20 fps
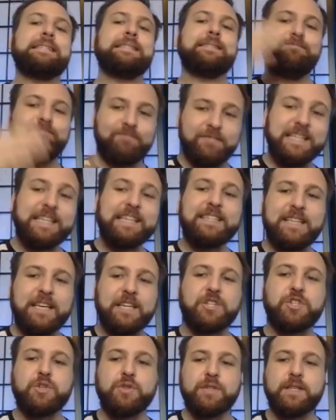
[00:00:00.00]
these
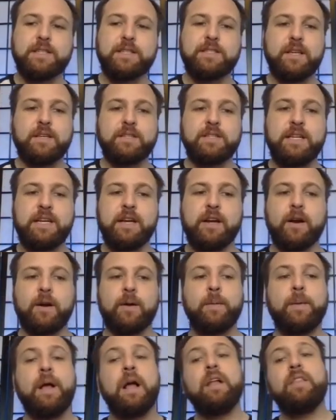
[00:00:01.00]
issues exist here.
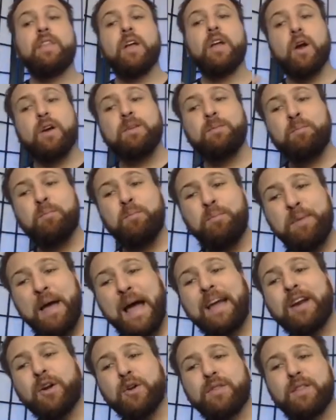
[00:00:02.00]
They're
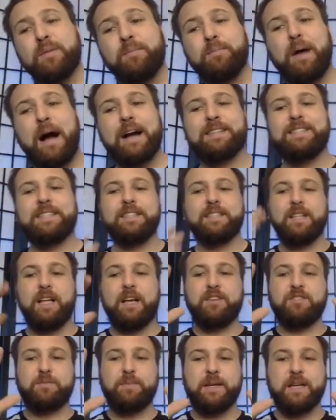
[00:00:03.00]
better than boxing
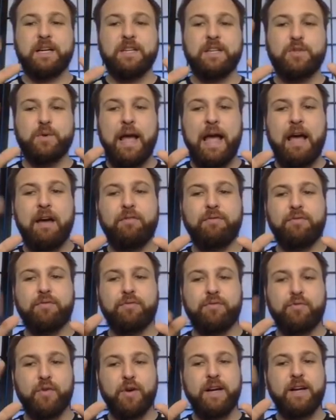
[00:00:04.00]
gloves because you have
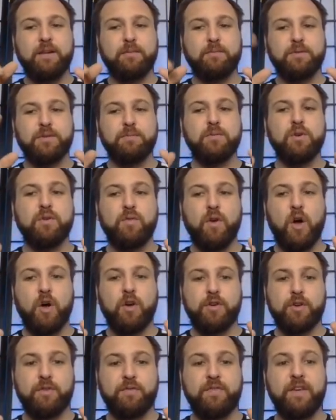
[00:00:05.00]
freedom to move all
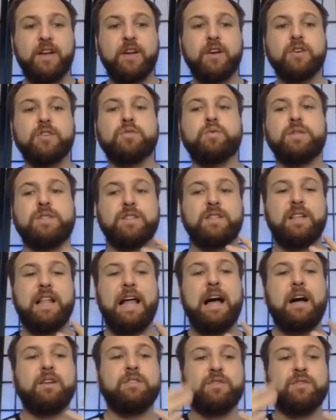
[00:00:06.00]
your fingers, which
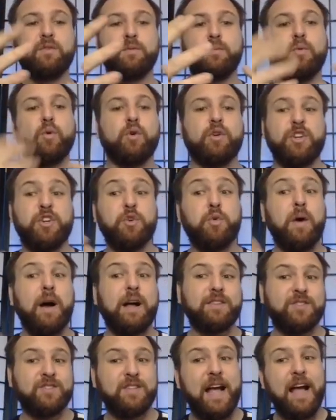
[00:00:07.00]
allows for more
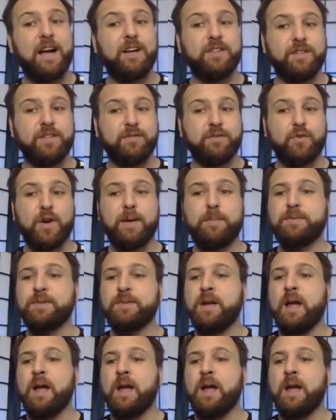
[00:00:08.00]
nuanced styles of grips.